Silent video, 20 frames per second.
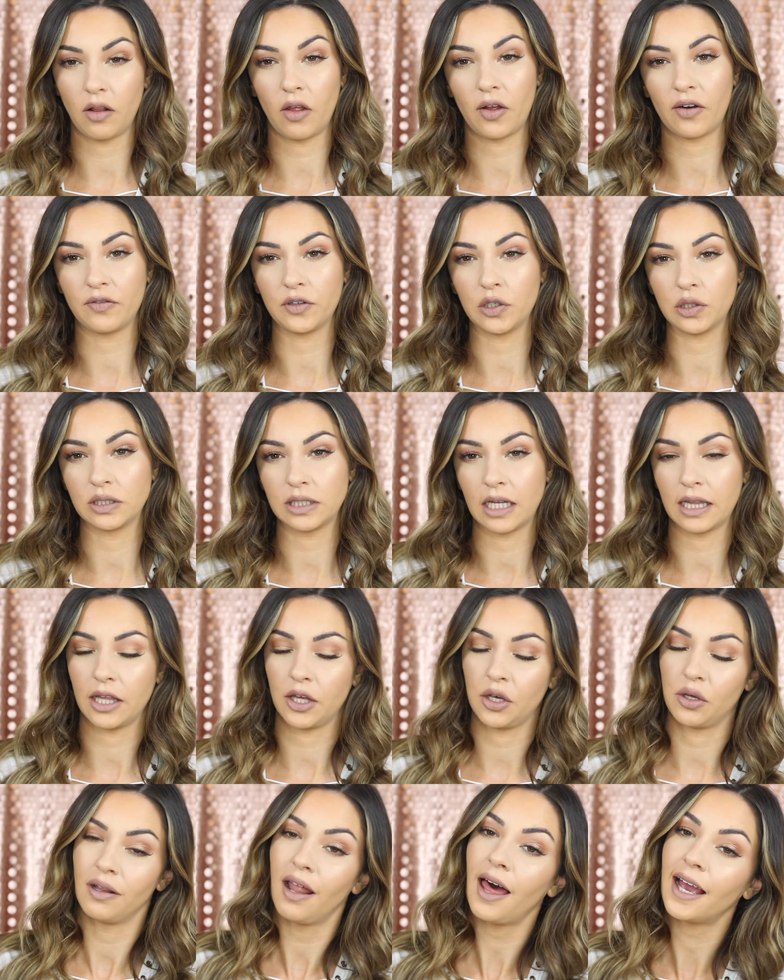a lot of you said
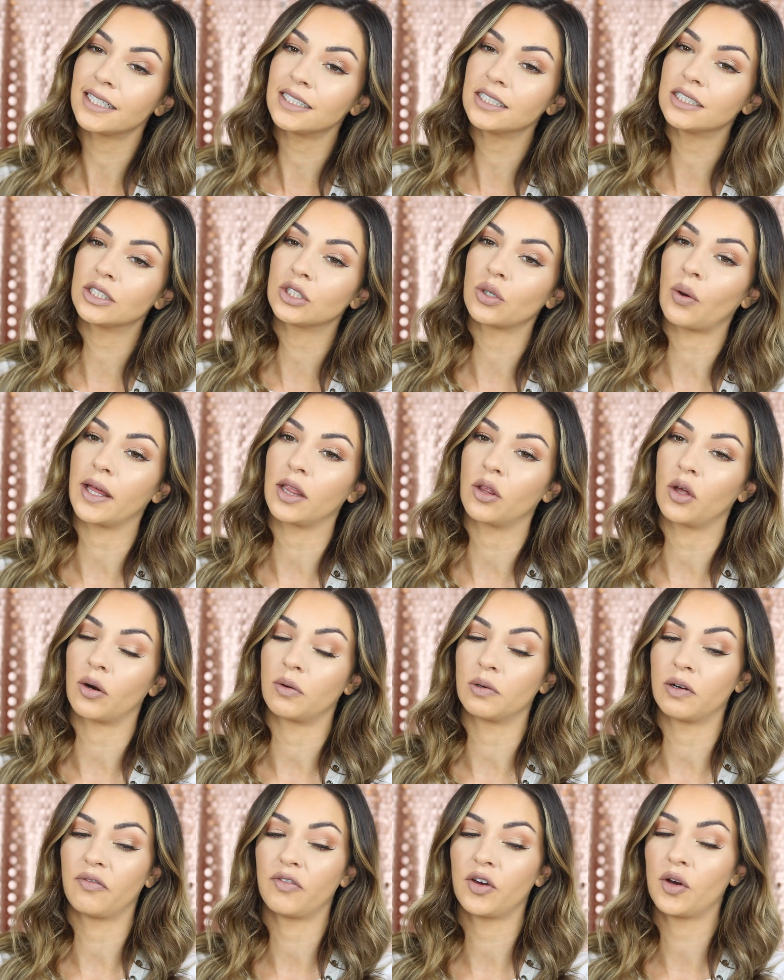that you liked it, so I thought
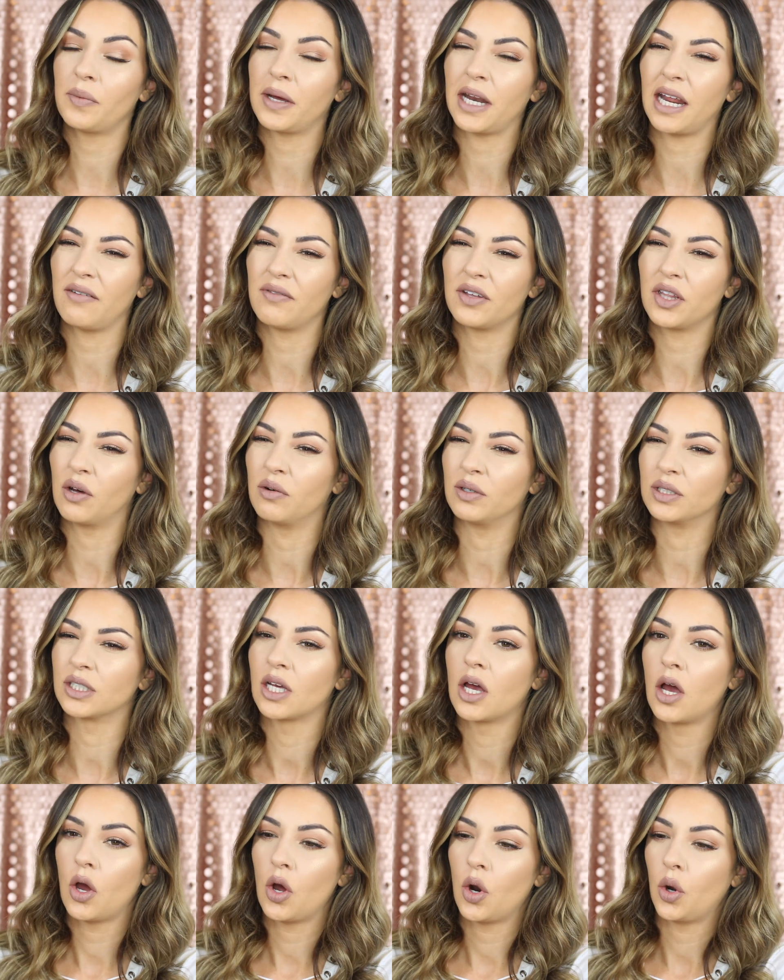I would film it even though
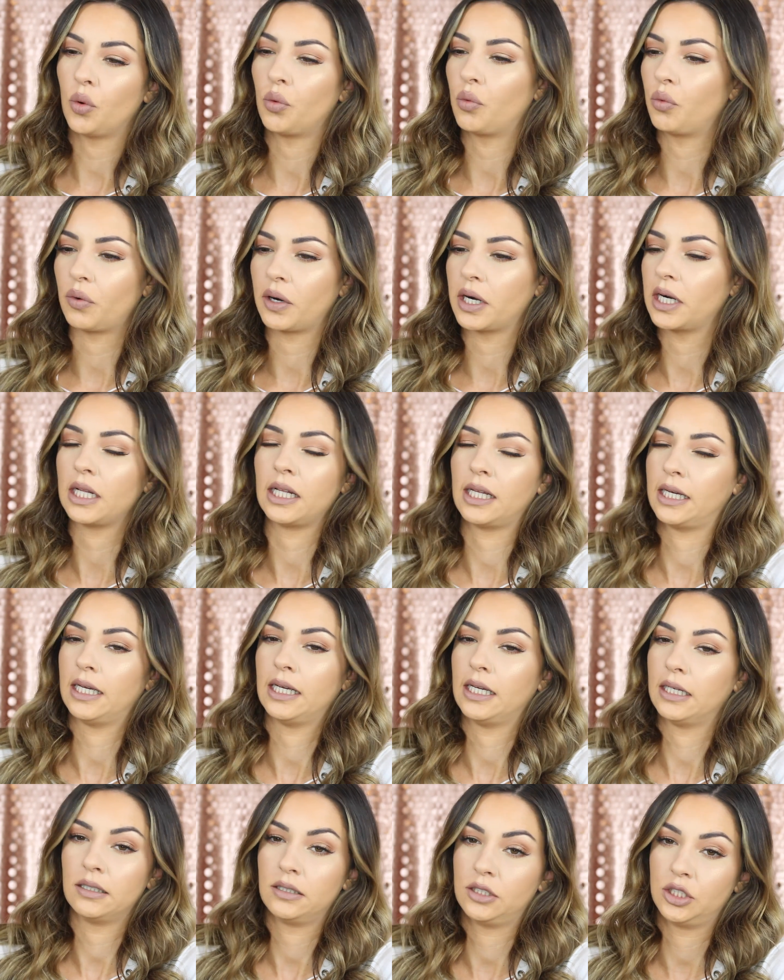it's
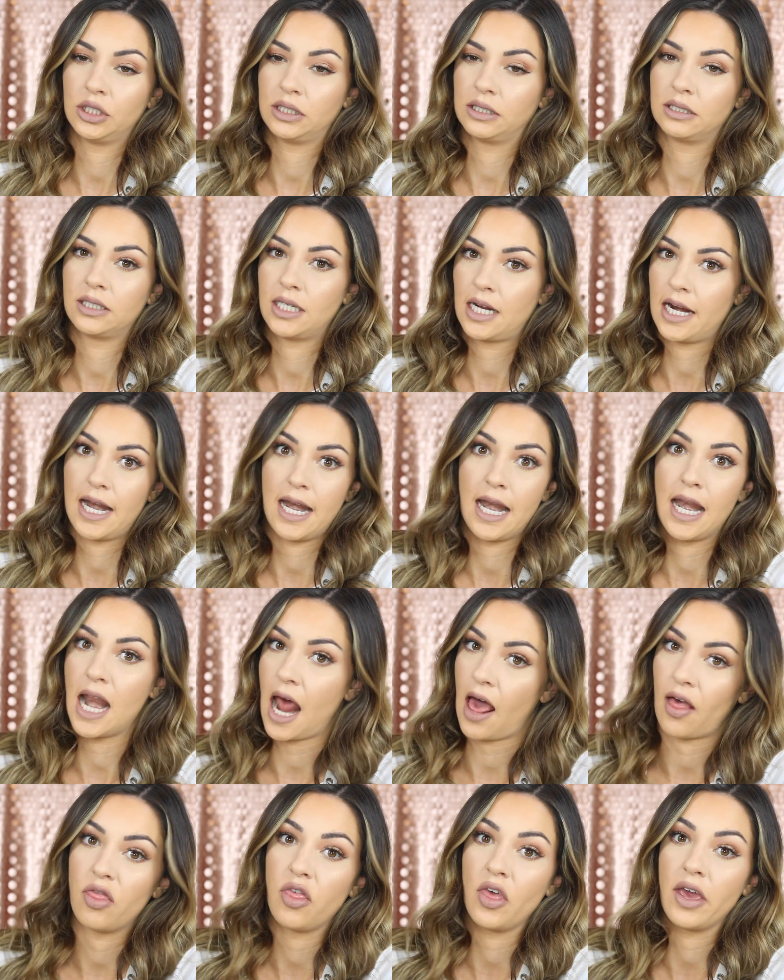really just
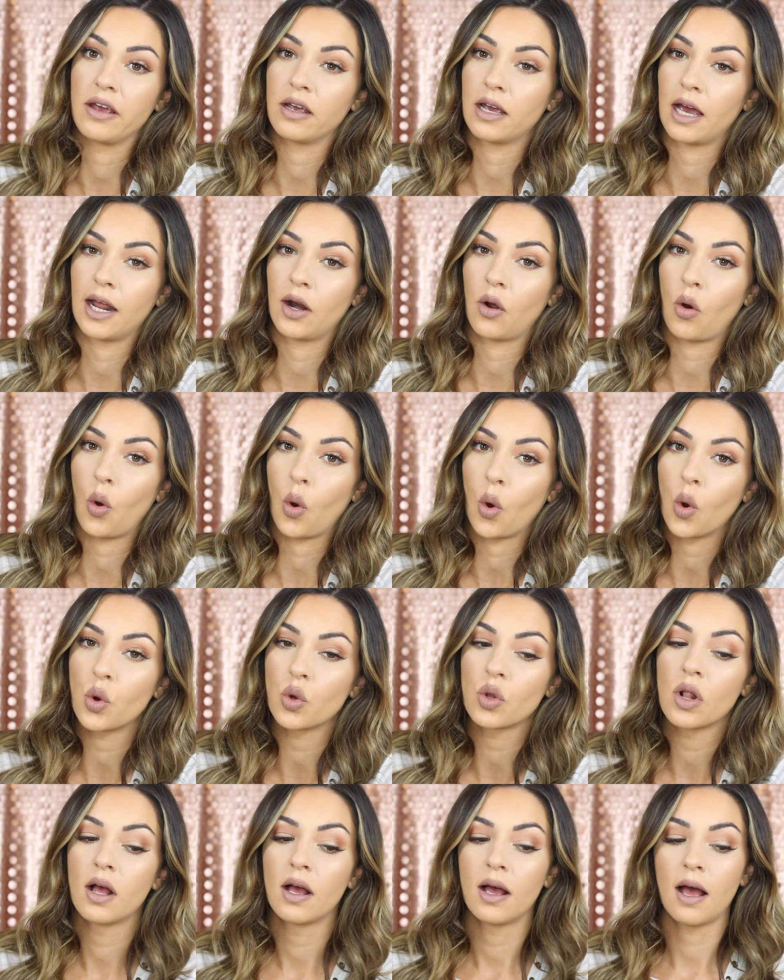nothing at
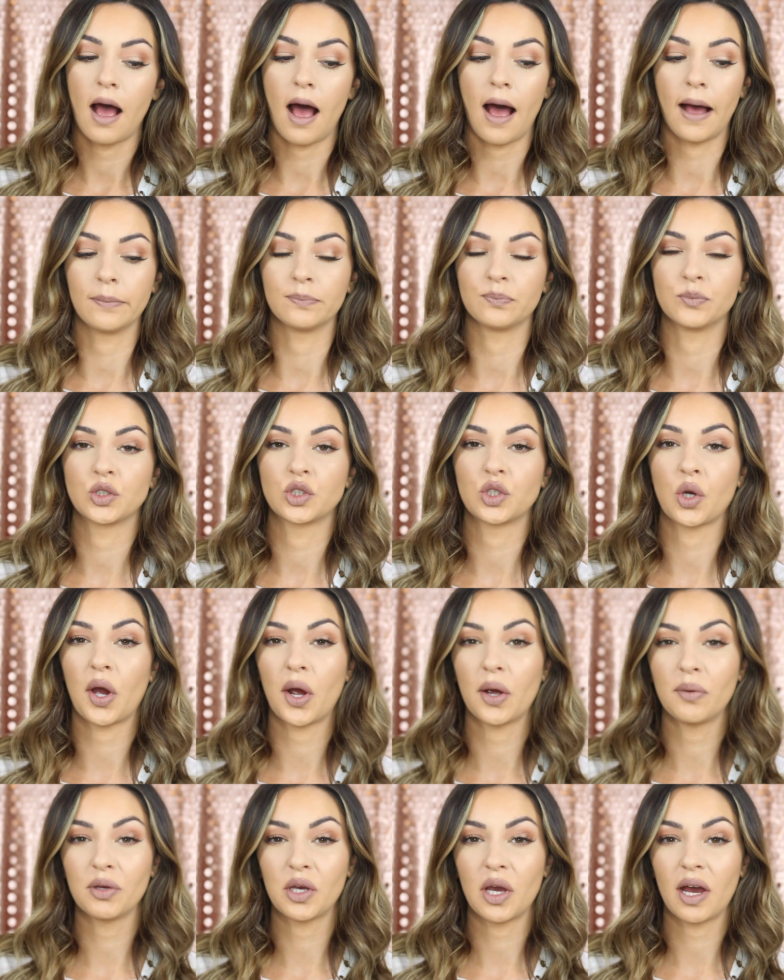all. So
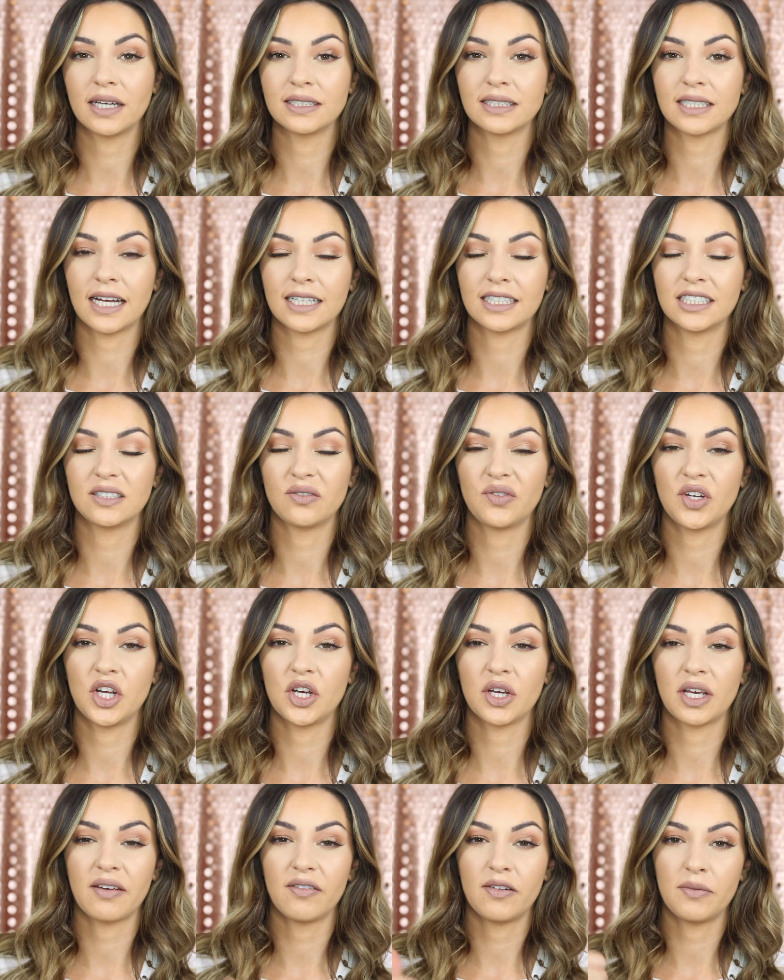I hope you guys like this
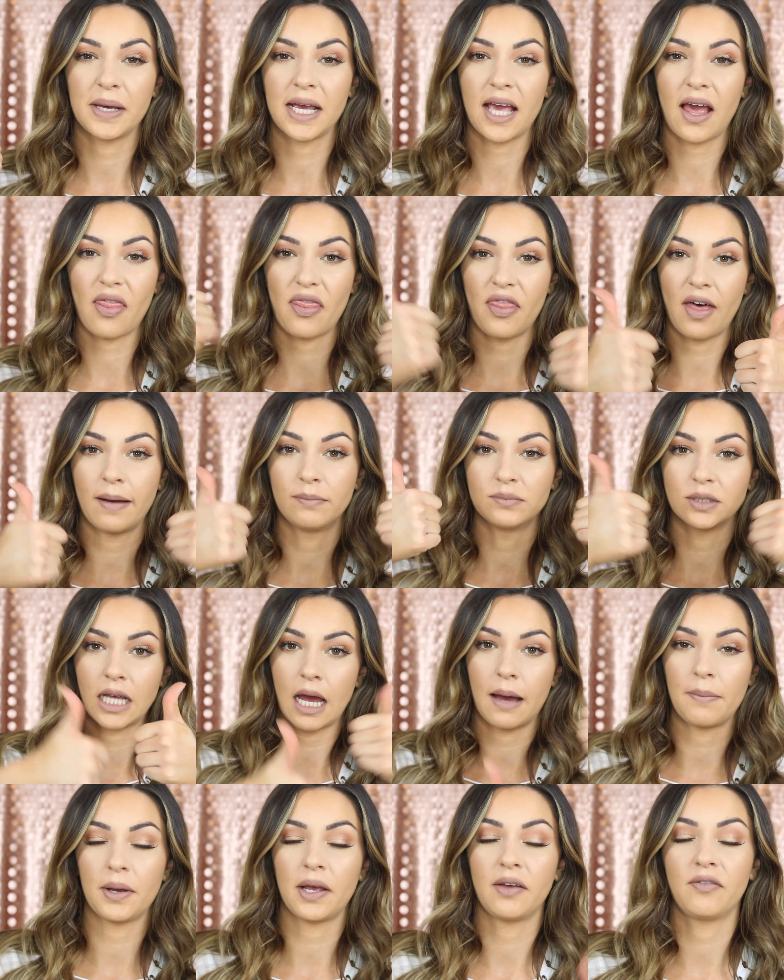video. Give it a big thumbs
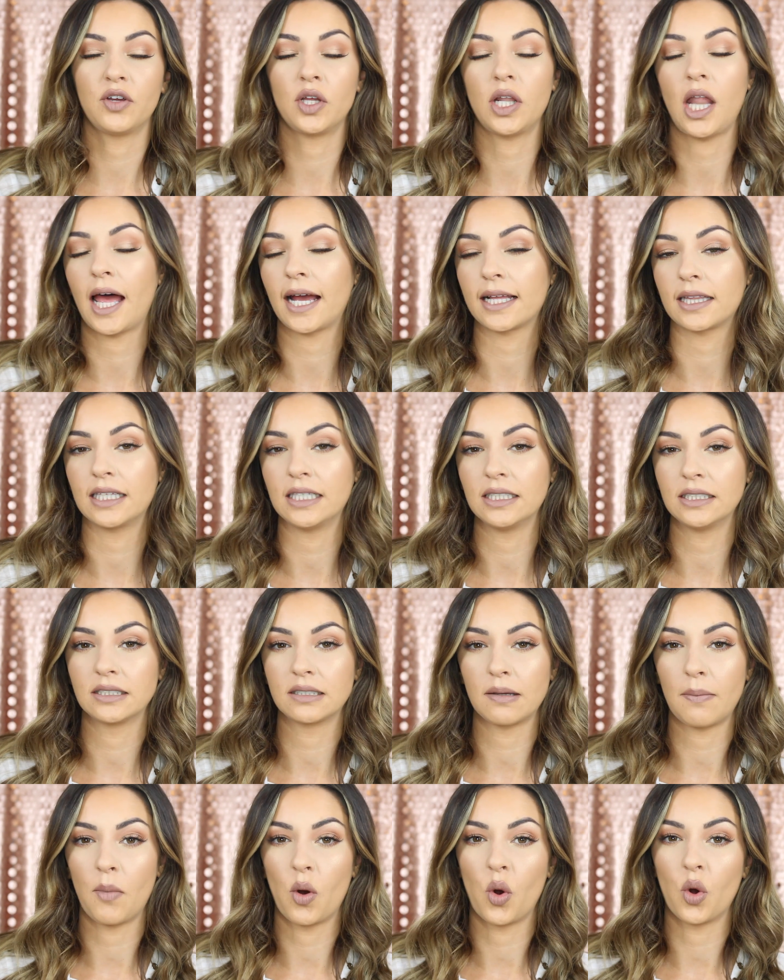up if you like
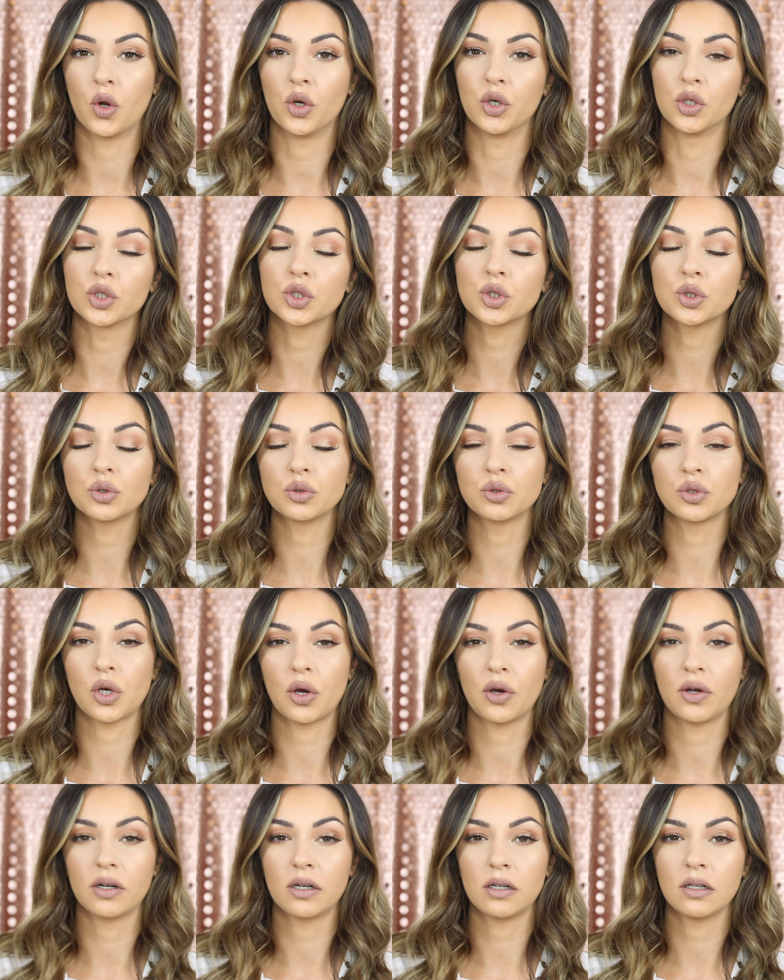these more neutral
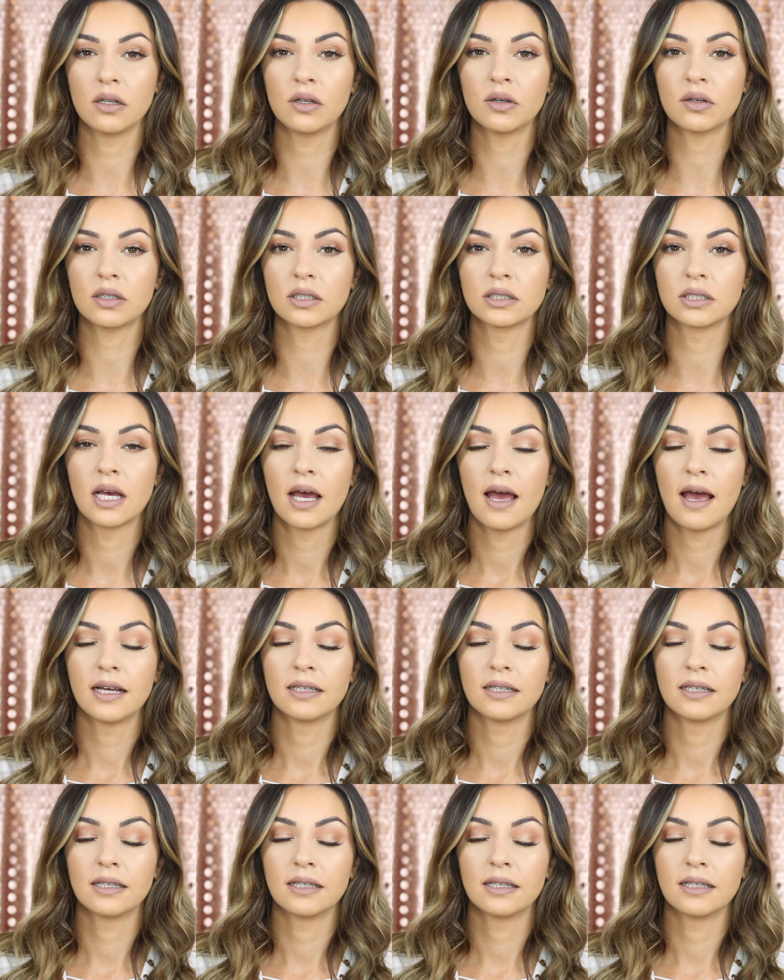toned looks.